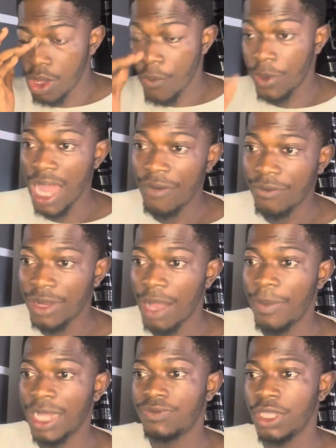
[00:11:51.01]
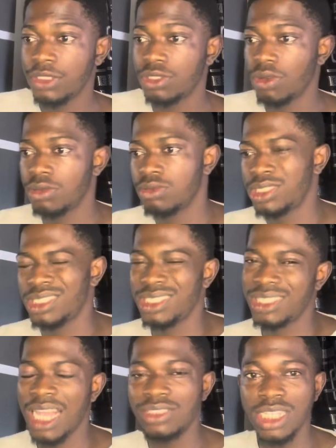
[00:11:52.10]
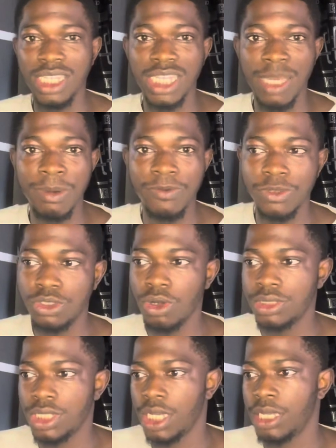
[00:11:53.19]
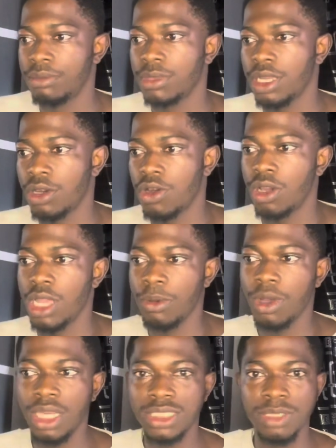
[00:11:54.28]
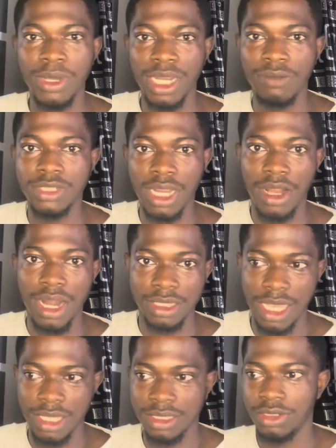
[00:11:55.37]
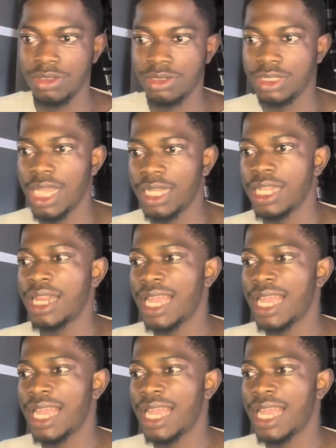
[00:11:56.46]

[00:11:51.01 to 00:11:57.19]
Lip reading: We have Cap Adventure, which is actually a gaming featured collectible NFT characters. You understand?